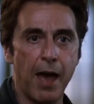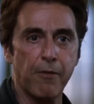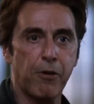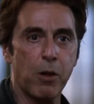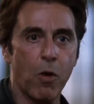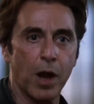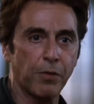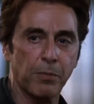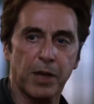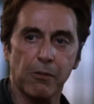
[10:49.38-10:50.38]
five
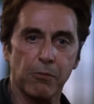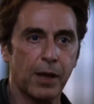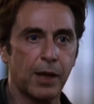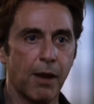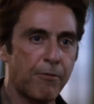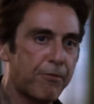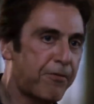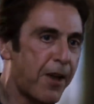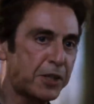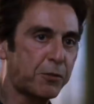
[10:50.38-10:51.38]
times. The
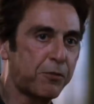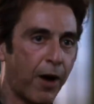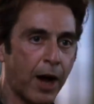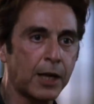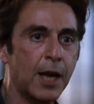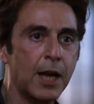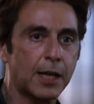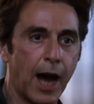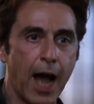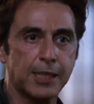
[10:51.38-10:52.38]
movie did,
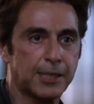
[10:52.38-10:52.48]
however, win